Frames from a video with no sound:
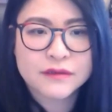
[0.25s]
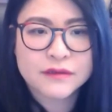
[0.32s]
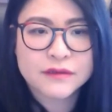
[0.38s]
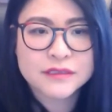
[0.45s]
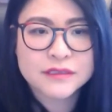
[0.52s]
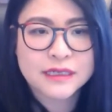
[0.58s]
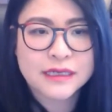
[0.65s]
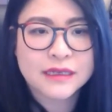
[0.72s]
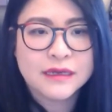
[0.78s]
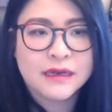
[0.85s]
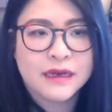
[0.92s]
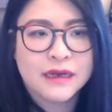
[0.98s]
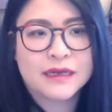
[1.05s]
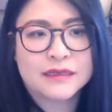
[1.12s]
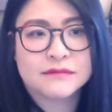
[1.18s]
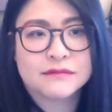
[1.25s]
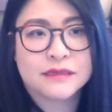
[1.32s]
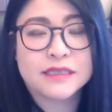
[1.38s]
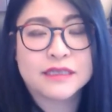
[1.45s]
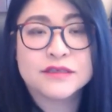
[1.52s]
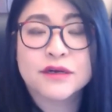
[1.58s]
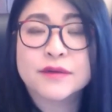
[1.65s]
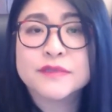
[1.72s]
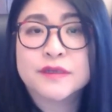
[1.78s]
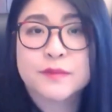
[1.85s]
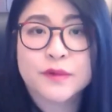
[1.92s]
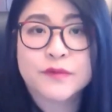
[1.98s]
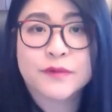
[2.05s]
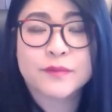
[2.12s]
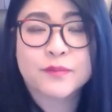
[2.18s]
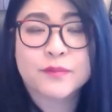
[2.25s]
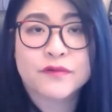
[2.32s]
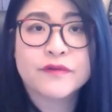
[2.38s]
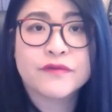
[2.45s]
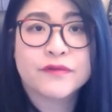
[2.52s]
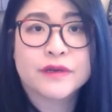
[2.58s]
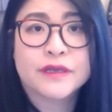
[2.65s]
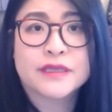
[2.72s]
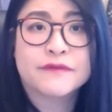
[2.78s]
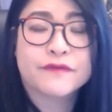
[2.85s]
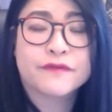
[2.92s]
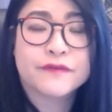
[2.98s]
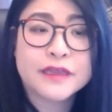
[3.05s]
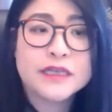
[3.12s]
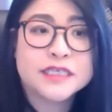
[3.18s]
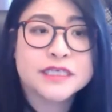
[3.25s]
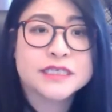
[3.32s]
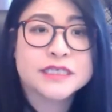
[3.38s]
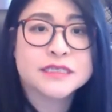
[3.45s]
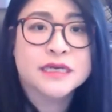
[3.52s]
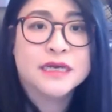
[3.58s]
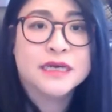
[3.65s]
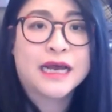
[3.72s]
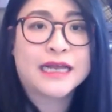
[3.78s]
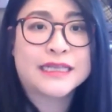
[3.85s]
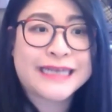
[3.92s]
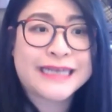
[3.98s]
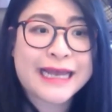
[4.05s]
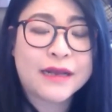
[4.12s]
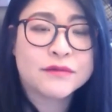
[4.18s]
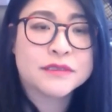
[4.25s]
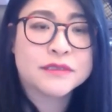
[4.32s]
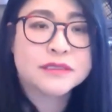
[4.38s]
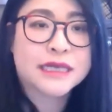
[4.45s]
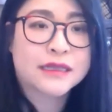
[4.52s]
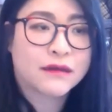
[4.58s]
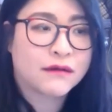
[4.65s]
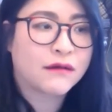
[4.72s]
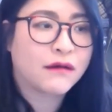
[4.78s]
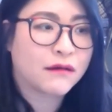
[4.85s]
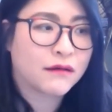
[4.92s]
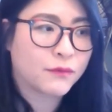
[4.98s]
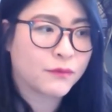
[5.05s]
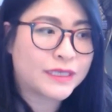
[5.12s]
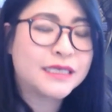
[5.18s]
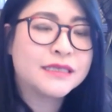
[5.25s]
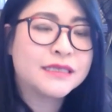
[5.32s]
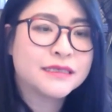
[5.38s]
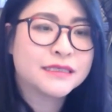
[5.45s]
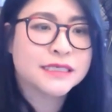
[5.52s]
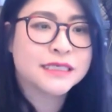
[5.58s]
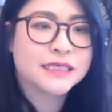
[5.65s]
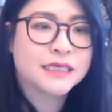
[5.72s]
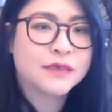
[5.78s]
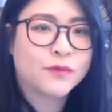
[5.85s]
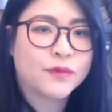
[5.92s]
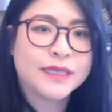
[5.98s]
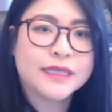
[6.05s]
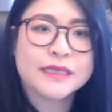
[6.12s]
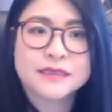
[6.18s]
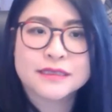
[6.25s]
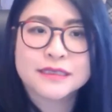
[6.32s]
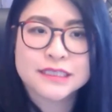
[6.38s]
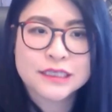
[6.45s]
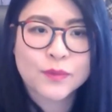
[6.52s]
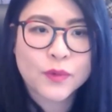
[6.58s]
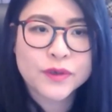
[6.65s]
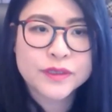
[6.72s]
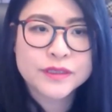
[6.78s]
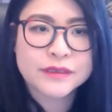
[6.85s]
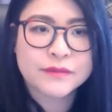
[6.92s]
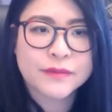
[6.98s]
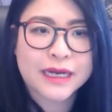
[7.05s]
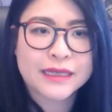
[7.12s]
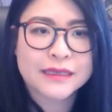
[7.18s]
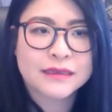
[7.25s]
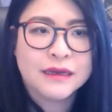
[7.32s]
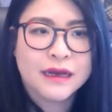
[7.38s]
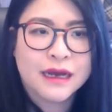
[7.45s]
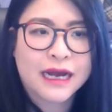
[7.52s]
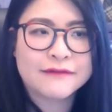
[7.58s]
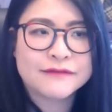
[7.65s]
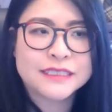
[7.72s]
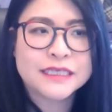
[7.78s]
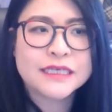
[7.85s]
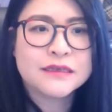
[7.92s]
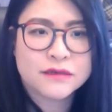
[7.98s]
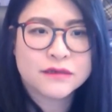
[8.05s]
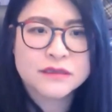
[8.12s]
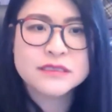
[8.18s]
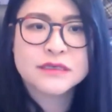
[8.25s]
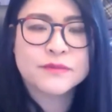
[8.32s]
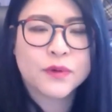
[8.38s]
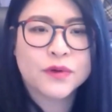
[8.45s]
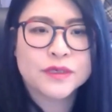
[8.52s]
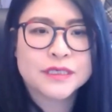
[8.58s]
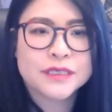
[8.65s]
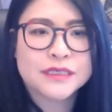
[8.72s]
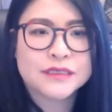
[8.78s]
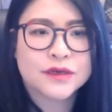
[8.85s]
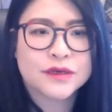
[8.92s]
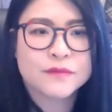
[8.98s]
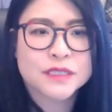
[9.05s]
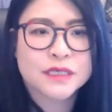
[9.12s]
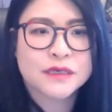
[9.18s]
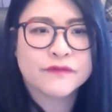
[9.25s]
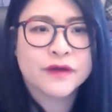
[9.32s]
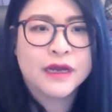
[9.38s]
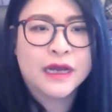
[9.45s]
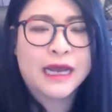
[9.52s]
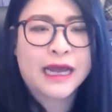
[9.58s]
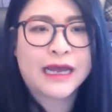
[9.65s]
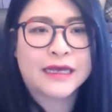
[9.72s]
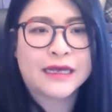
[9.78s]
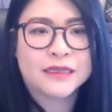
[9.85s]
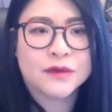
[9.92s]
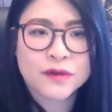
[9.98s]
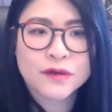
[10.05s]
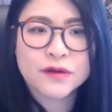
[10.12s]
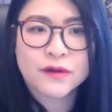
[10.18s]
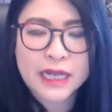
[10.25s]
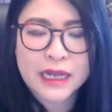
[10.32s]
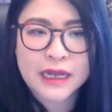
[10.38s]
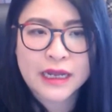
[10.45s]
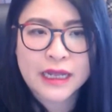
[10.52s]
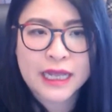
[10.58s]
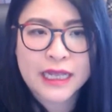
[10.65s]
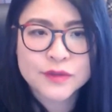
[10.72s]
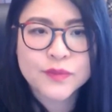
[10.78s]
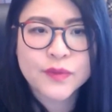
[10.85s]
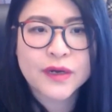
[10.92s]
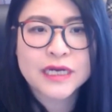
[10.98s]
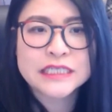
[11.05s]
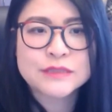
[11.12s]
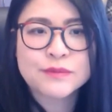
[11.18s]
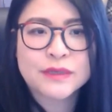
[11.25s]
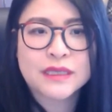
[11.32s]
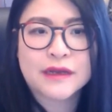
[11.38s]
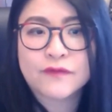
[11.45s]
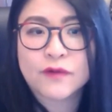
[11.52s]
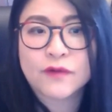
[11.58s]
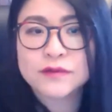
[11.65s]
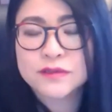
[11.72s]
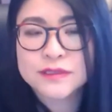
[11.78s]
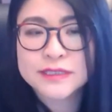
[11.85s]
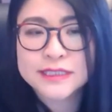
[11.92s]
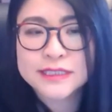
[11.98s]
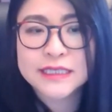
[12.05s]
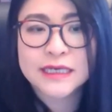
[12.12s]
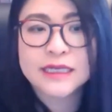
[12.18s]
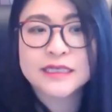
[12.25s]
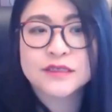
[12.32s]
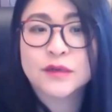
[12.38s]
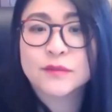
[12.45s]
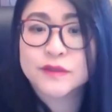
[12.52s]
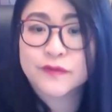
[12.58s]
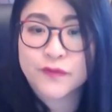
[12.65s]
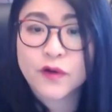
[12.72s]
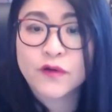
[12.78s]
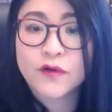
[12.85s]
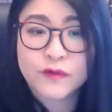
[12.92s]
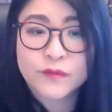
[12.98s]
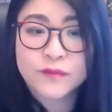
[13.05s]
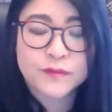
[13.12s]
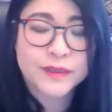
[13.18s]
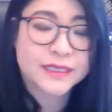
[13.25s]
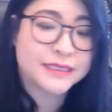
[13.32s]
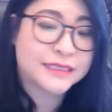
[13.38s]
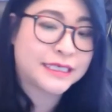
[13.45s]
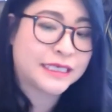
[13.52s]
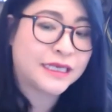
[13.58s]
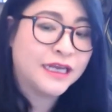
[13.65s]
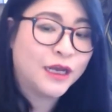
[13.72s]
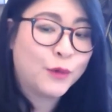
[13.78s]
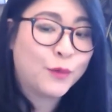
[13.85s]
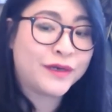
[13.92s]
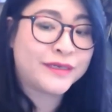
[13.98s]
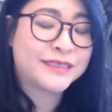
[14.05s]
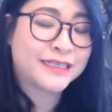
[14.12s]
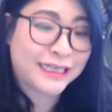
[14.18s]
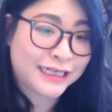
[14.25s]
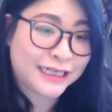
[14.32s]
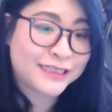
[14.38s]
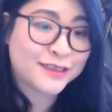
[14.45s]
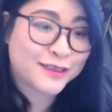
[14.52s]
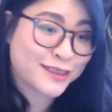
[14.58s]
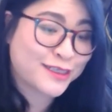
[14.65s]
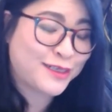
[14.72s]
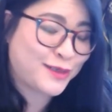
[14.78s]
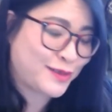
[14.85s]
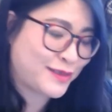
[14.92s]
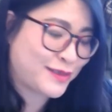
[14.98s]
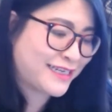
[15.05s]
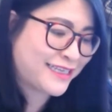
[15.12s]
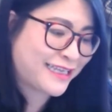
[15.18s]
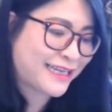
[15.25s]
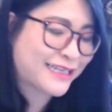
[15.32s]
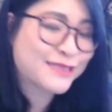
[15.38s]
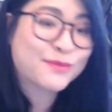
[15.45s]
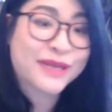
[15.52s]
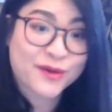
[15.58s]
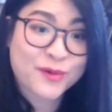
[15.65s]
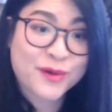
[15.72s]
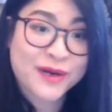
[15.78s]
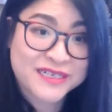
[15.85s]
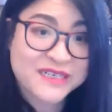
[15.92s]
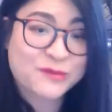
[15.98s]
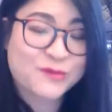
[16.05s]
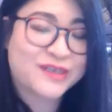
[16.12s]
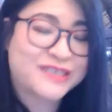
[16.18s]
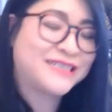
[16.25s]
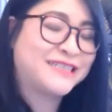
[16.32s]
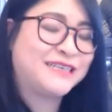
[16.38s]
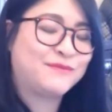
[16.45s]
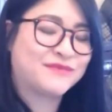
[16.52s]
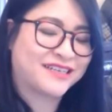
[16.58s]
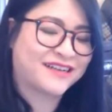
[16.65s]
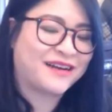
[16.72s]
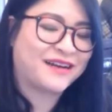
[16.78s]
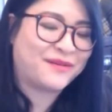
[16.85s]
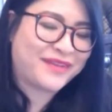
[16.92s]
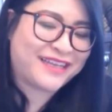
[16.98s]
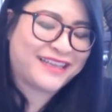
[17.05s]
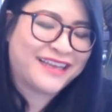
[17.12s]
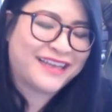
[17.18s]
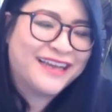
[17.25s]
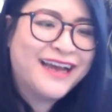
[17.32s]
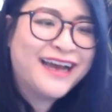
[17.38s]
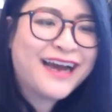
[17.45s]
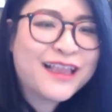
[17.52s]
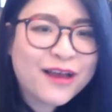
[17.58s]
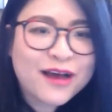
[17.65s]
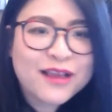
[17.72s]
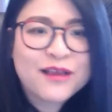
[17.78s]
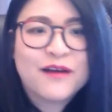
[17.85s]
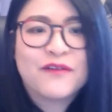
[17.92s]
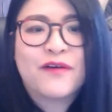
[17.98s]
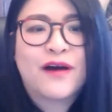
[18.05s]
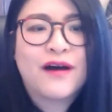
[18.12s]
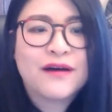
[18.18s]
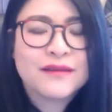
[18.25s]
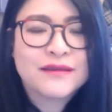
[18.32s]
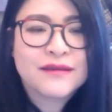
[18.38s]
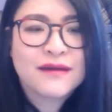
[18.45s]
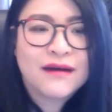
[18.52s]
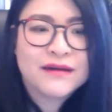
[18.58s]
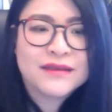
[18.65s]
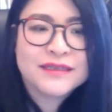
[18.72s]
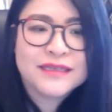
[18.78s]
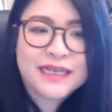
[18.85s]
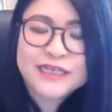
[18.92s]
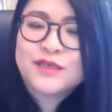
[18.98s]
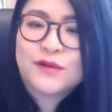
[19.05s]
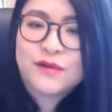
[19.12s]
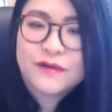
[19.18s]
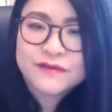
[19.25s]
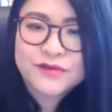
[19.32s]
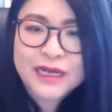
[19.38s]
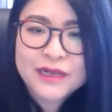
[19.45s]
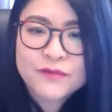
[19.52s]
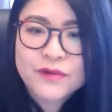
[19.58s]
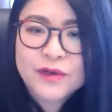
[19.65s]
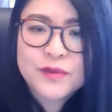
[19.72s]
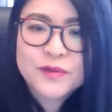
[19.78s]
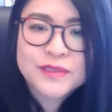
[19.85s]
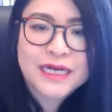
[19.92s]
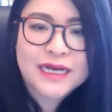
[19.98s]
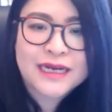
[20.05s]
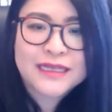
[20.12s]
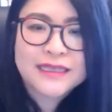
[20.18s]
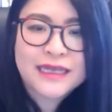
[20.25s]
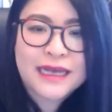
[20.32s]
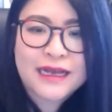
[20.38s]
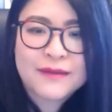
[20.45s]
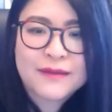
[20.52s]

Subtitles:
looks like. And in terms of the periphery, the villages and towns that are within the city, we need to support them. And I've seen good support in terms of local enterprise, but I've also seen it in terms of COVID mobility, which leads us to the next big question, which seems to come in a lot of on the issue of Strand Road and